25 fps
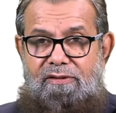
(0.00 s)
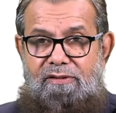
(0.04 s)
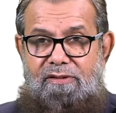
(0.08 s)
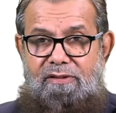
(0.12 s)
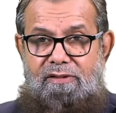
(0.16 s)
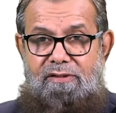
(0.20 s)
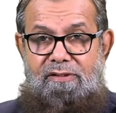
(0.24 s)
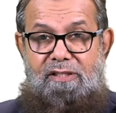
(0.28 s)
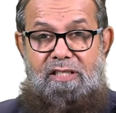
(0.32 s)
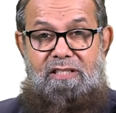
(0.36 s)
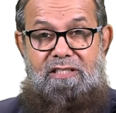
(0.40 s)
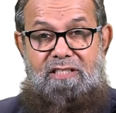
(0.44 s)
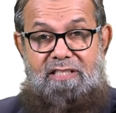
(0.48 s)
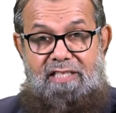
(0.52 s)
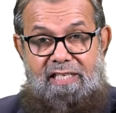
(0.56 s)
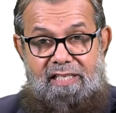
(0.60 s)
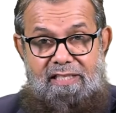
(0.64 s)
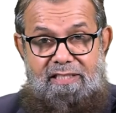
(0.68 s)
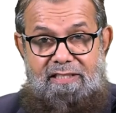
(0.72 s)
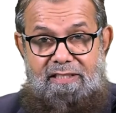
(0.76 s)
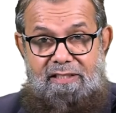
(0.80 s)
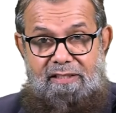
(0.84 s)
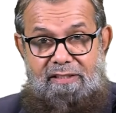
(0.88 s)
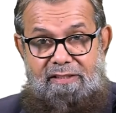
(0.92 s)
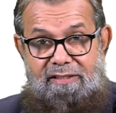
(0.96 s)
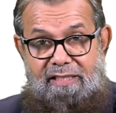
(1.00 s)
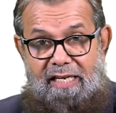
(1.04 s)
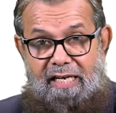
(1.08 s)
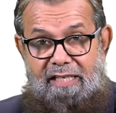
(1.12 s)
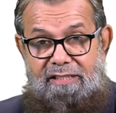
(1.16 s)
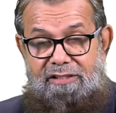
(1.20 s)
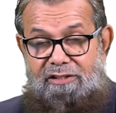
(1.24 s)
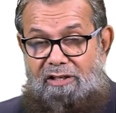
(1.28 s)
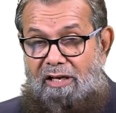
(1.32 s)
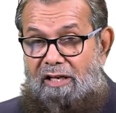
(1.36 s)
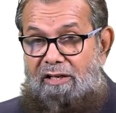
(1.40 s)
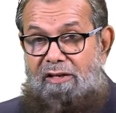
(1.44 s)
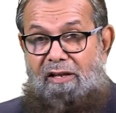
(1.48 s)
the skills
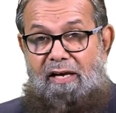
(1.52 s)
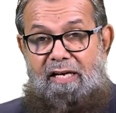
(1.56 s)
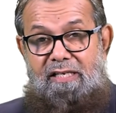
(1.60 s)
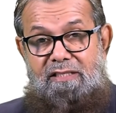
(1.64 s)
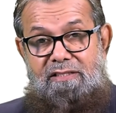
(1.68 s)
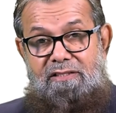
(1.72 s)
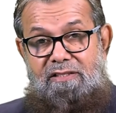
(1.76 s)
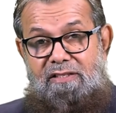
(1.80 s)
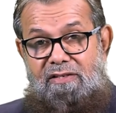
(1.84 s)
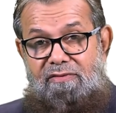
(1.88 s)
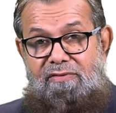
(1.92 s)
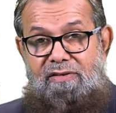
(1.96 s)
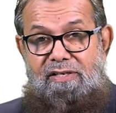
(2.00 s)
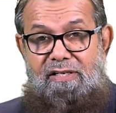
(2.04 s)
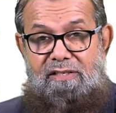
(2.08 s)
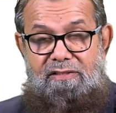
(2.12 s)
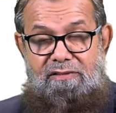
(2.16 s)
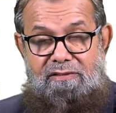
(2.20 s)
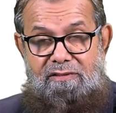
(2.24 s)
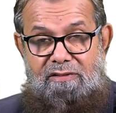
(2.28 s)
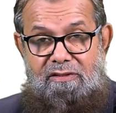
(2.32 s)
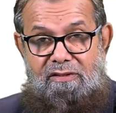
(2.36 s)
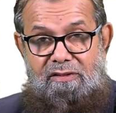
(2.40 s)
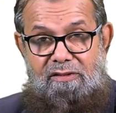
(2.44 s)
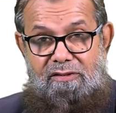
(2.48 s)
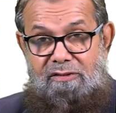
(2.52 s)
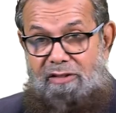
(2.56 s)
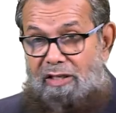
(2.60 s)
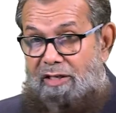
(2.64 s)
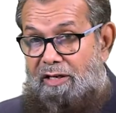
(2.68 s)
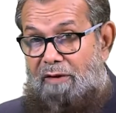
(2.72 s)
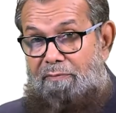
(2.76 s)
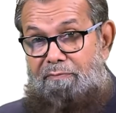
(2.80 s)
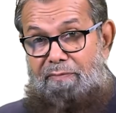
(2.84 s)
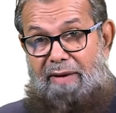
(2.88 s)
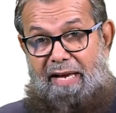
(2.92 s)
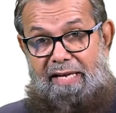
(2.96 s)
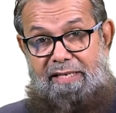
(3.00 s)
that Allah has given us, that a
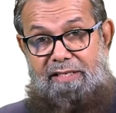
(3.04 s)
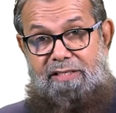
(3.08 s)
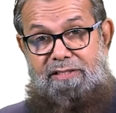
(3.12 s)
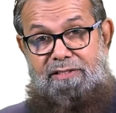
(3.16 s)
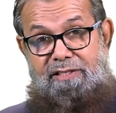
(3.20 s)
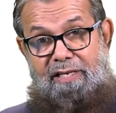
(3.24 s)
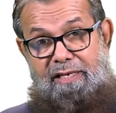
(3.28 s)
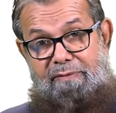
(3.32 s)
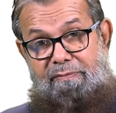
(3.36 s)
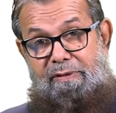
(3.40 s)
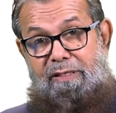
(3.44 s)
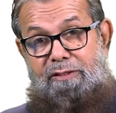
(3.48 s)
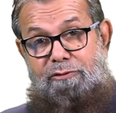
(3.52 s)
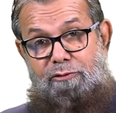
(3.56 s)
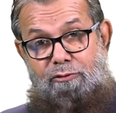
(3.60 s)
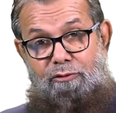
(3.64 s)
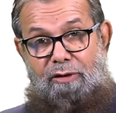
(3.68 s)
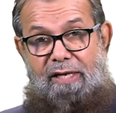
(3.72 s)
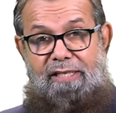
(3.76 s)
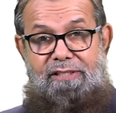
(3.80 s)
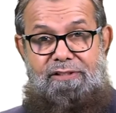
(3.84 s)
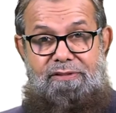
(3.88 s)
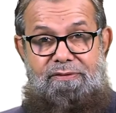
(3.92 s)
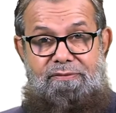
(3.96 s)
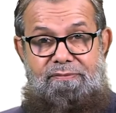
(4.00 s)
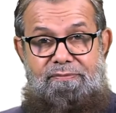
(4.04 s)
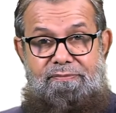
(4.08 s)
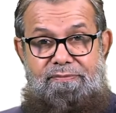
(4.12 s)
man is able to write.